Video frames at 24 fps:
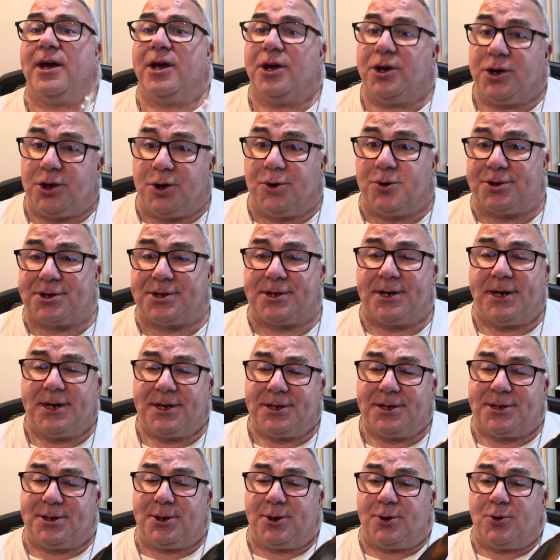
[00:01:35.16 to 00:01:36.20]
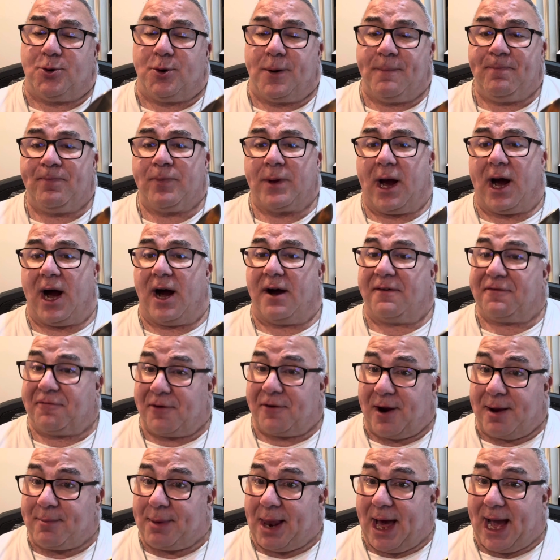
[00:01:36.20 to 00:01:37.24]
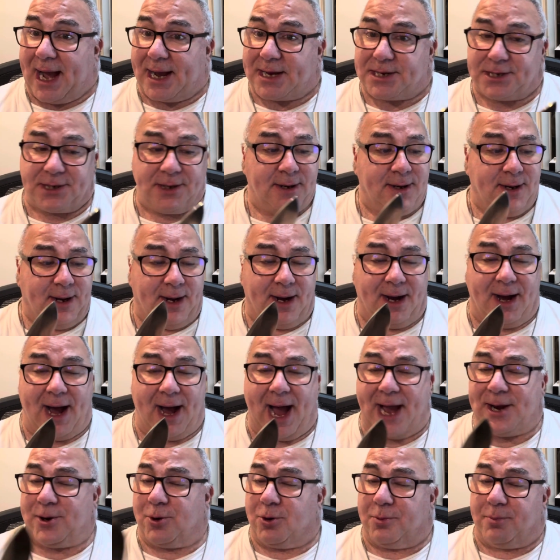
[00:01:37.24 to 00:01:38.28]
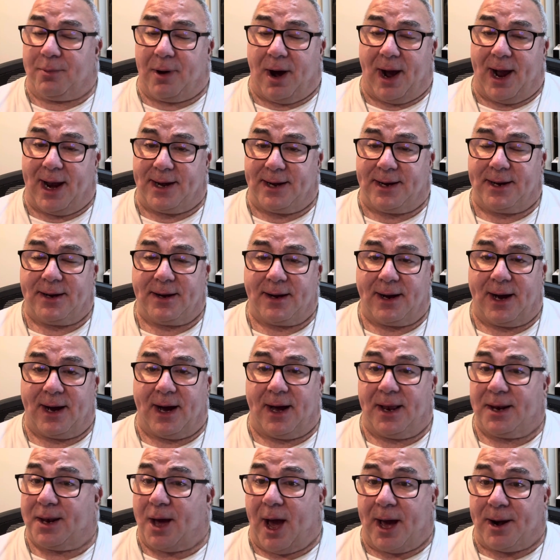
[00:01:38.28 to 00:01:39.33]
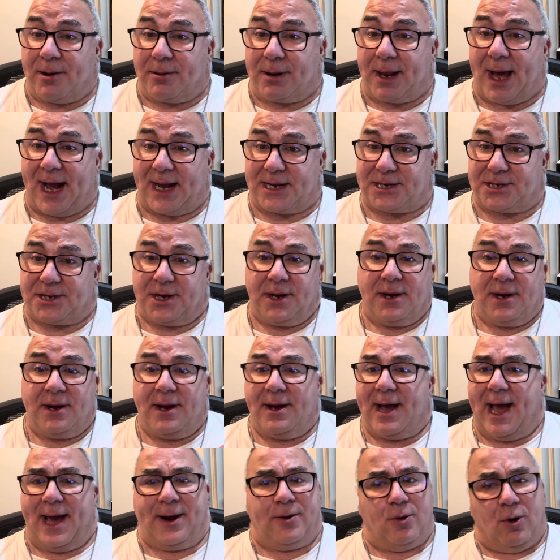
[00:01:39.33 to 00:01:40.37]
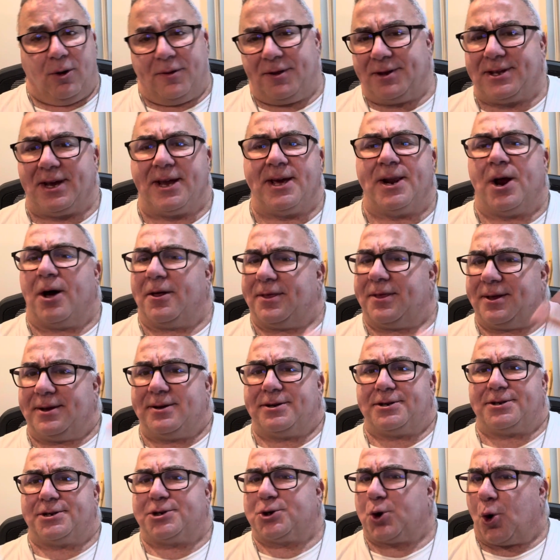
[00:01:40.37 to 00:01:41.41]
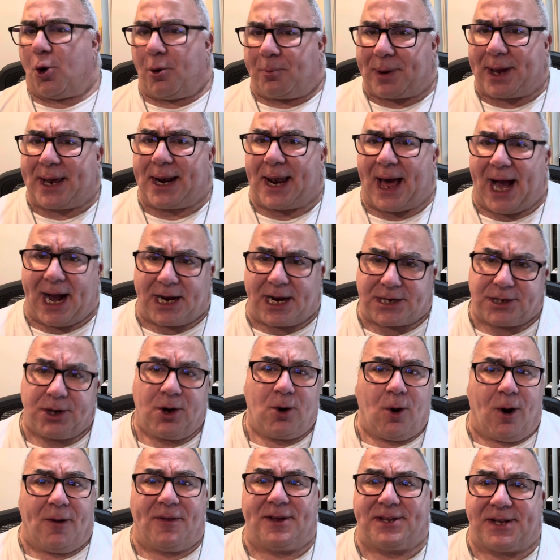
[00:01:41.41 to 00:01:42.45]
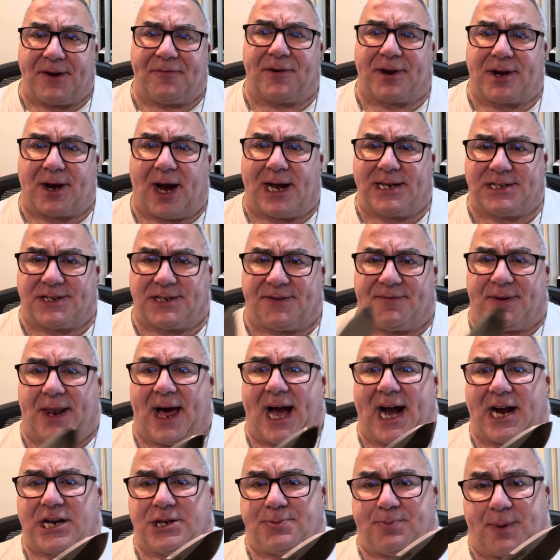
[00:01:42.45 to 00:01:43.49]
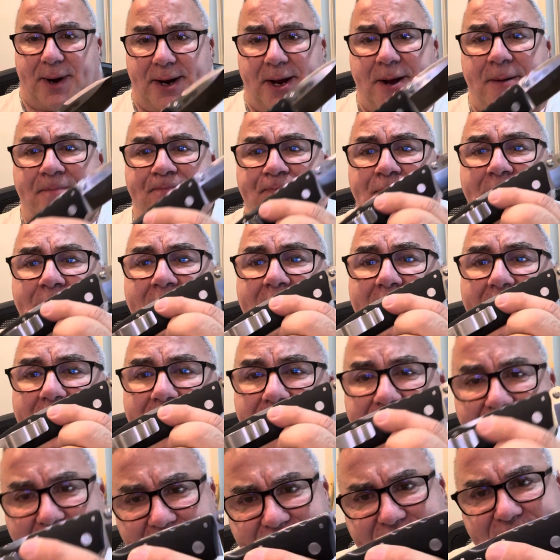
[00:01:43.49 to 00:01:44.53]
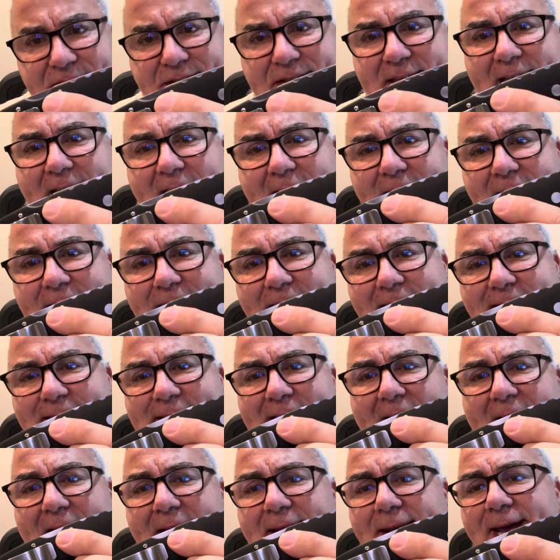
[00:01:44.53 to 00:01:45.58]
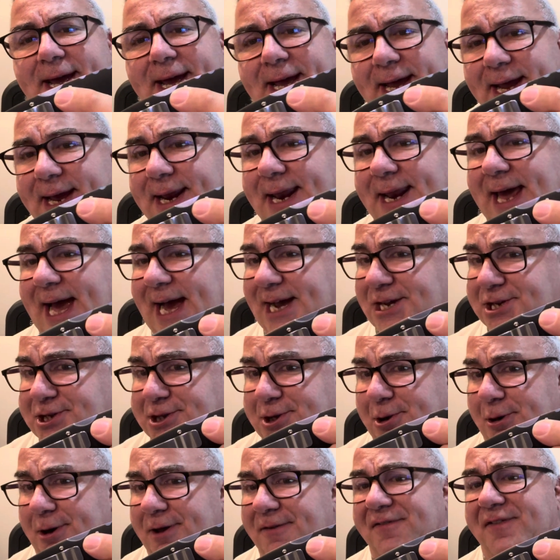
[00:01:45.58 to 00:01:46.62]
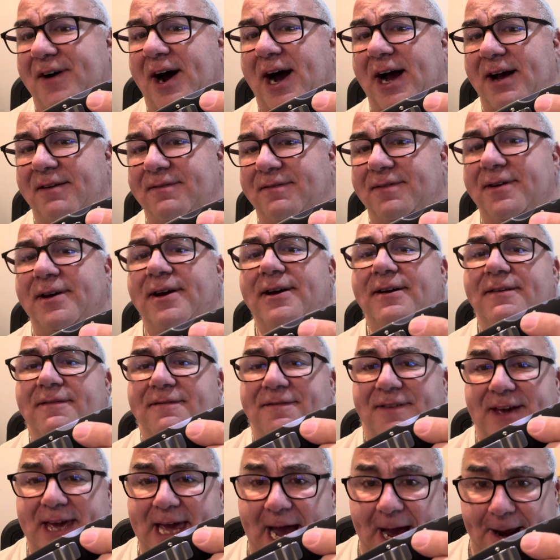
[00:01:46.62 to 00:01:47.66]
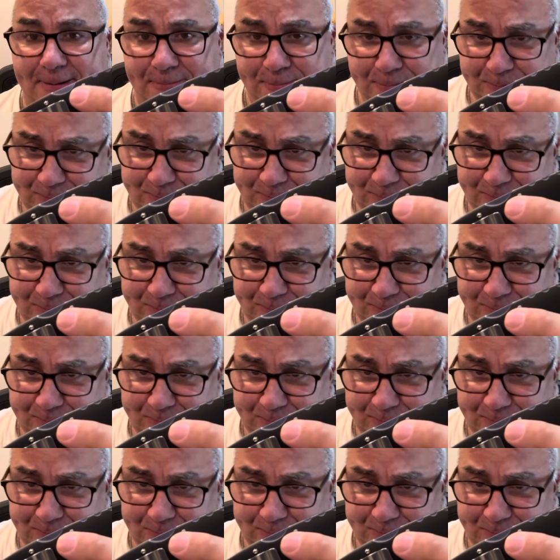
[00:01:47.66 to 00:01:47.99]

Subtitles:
used to frame locks. I don't mind liner locks and all the scorpion locks, all the different kinds of locks. But this is the AD10 in S35 VN,